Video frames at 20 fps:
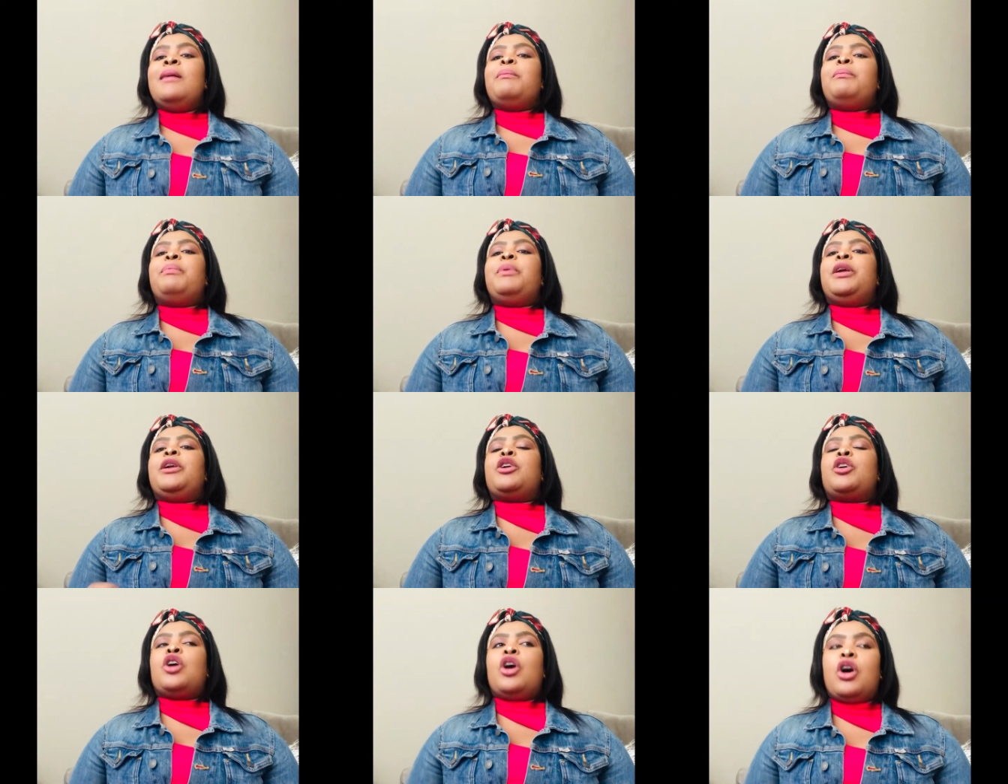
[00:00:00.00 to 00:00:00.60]

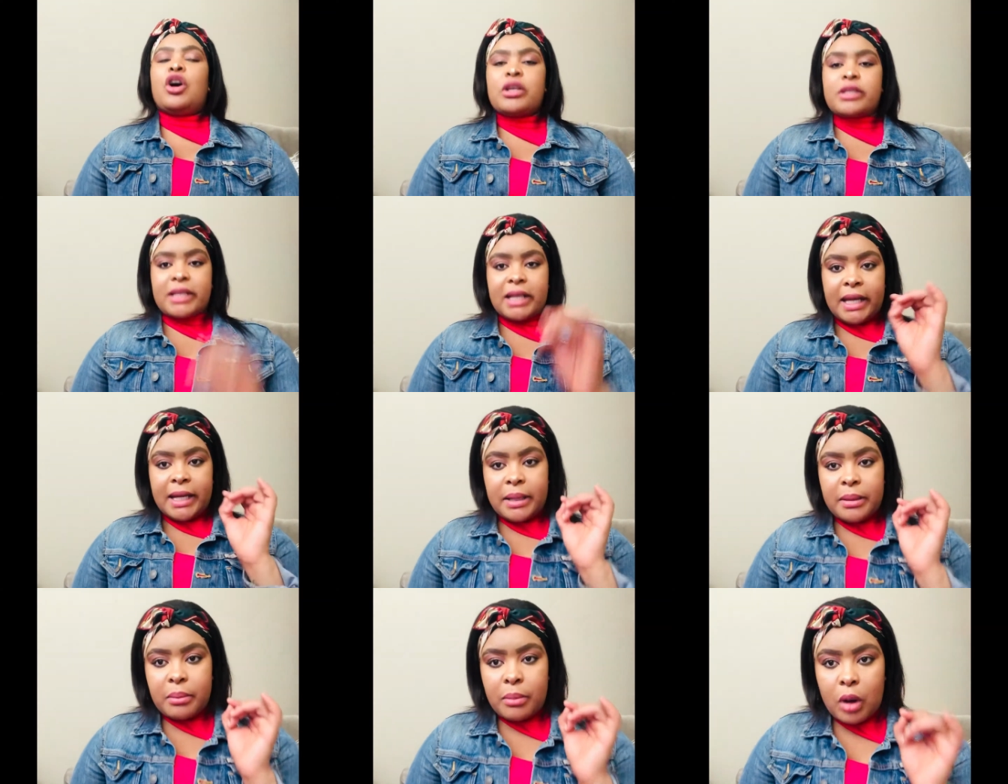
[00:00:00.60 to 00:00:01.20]
Because
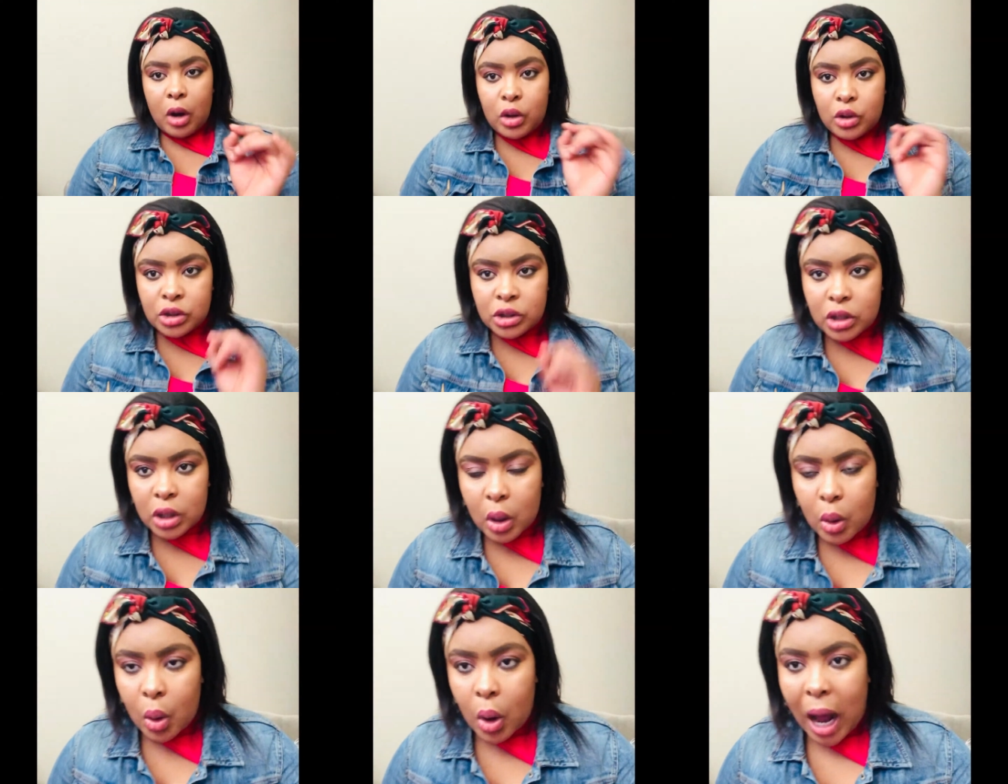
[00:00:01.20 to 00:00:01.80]
in most
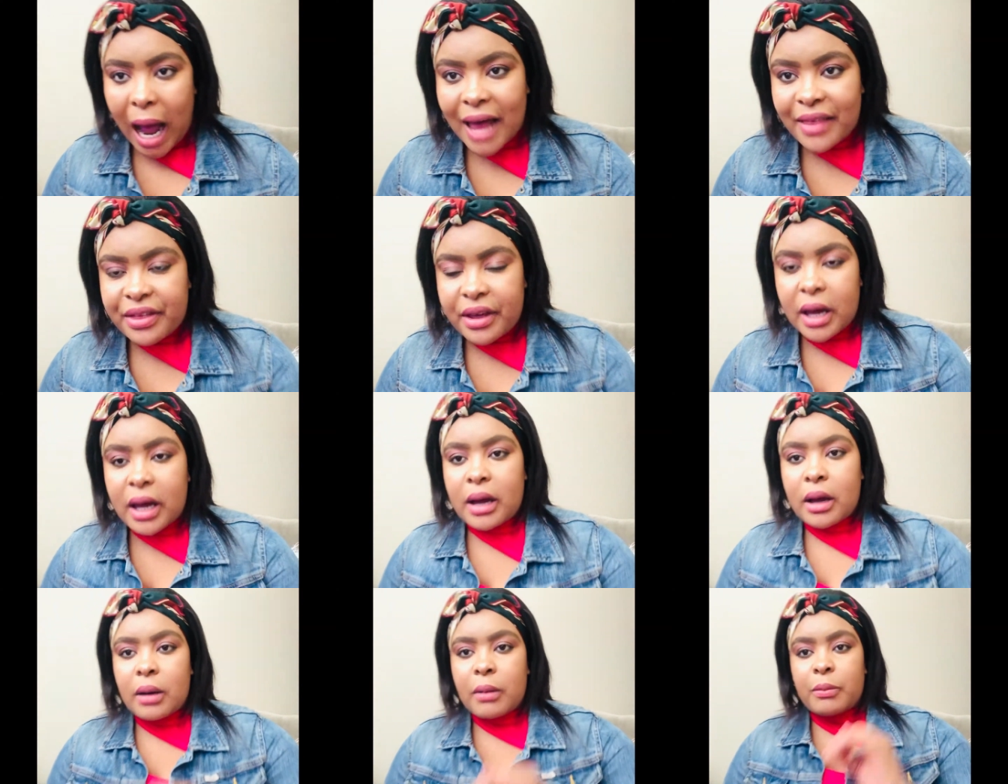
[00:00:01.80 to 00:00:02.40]

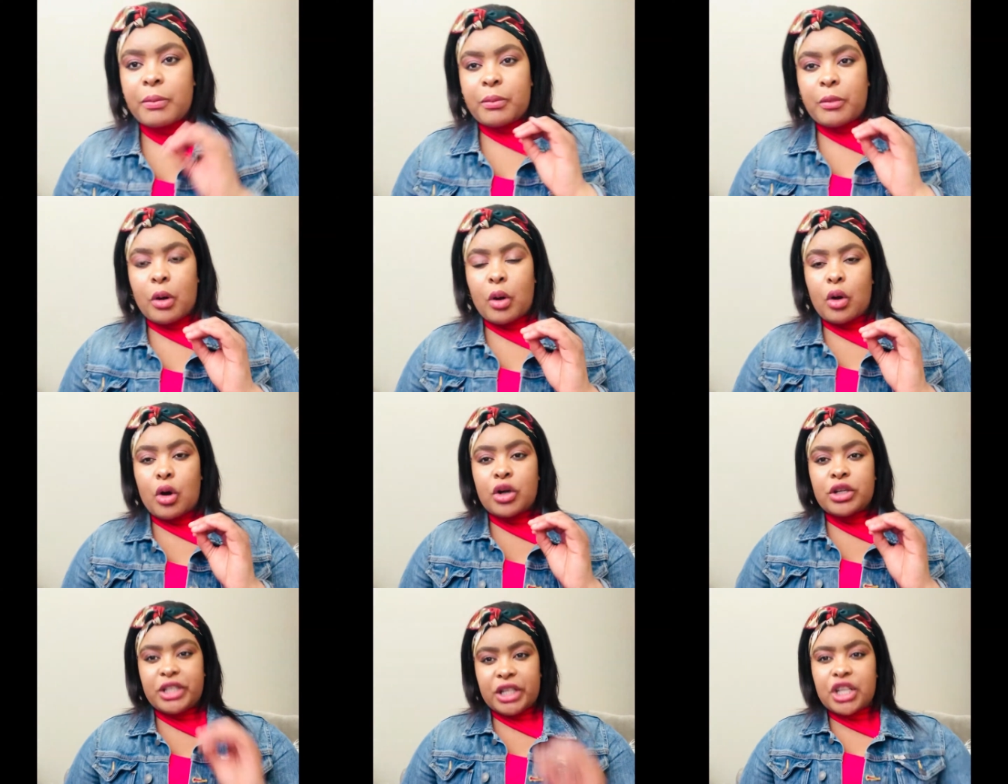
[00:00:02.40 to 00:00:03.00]
other
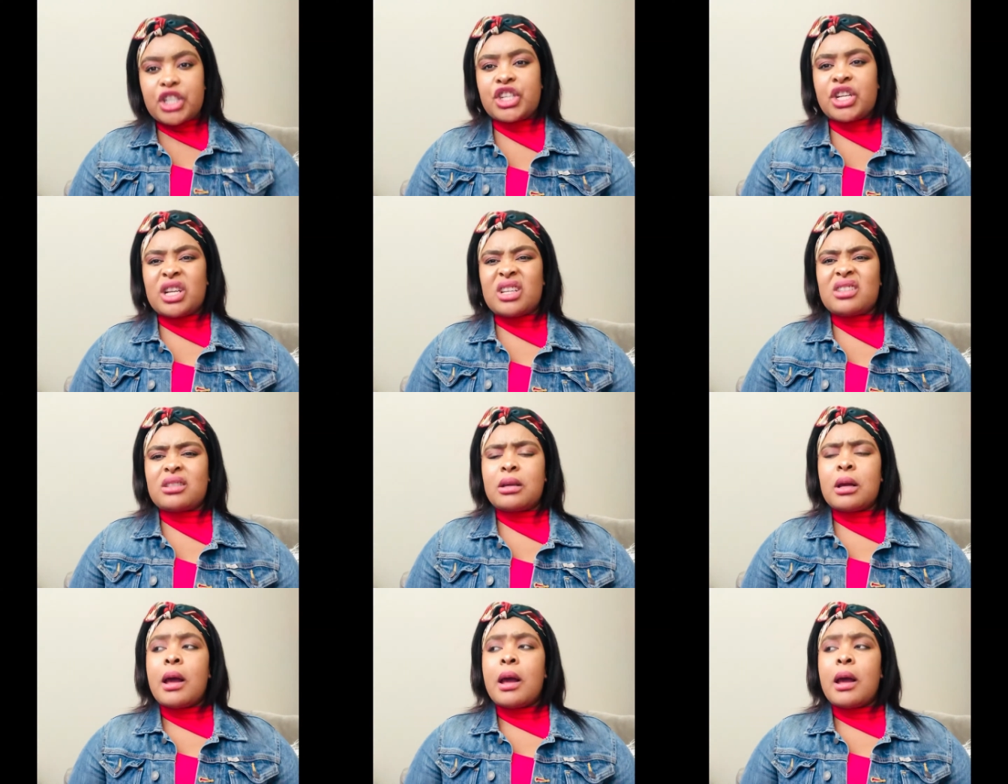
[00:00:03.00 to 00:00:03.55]
auditions,